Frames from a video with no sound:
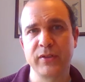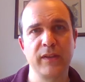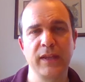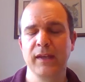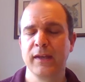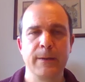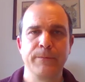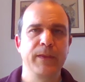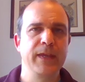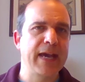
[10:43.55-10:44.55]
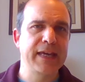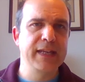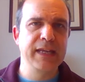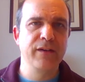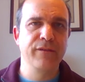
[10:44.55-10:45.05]
in the
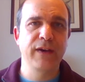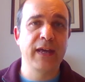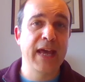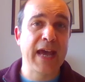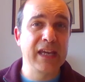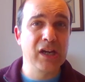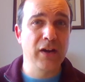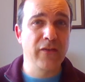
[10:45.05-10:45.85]
agony of and anger